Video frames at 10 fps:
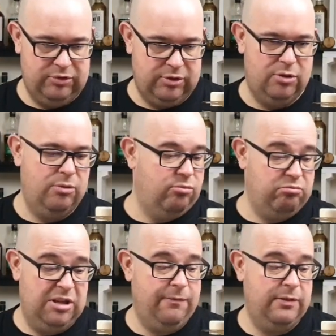
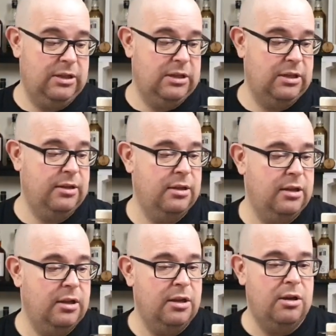So definitely
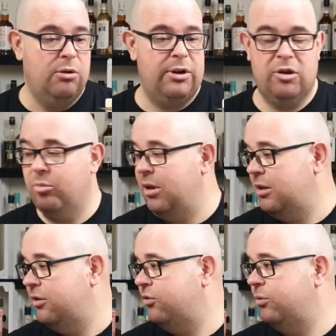
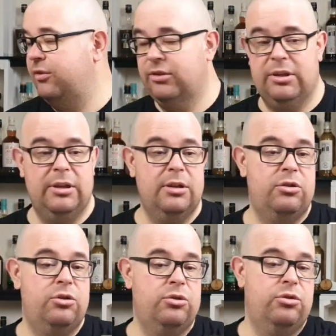recommend this whiskey
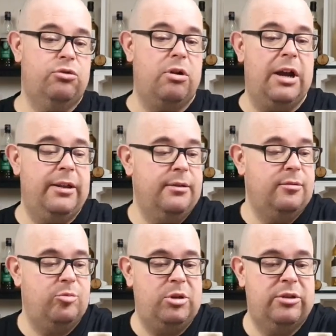to try,
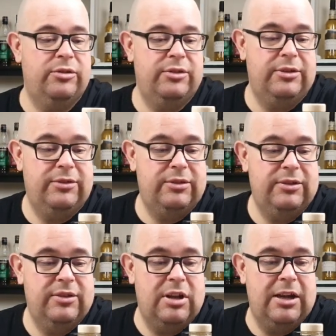because
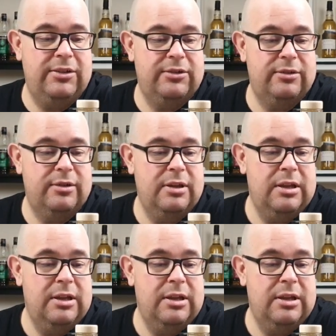it's nice